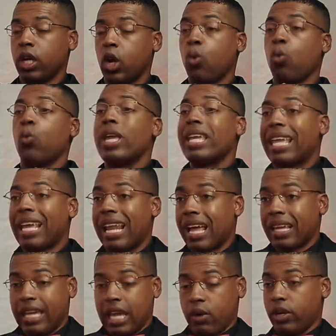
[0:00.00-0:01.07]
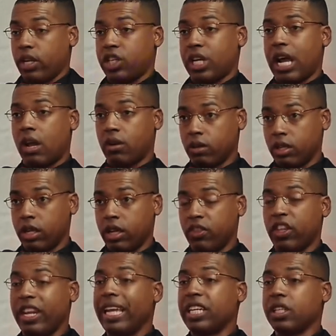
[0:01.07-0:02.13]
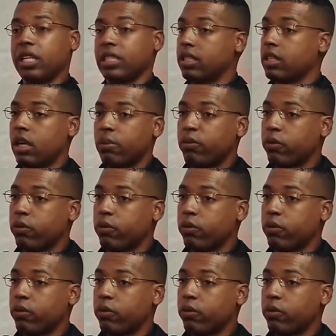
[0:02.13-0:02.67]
We cannot carry a child. The nation doesn't come from